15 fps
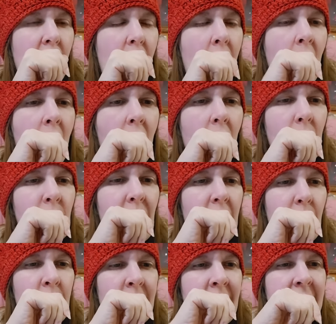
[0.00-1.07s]
Um,
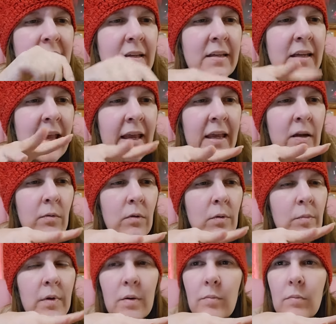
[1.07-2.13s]
but I can't
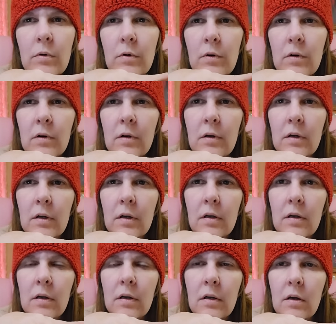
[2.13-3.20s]
remember
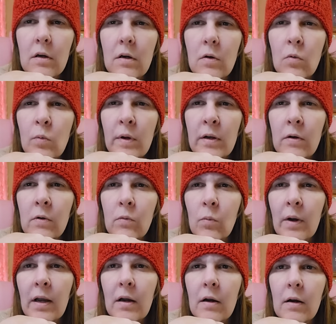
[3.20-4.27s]
when and
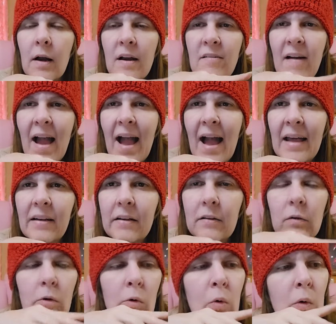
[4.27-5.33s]
where I've had it
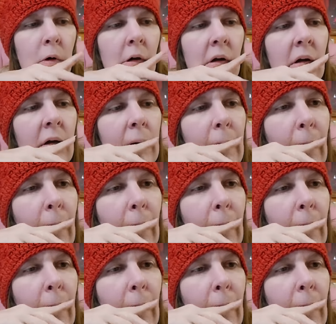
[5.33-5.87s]
or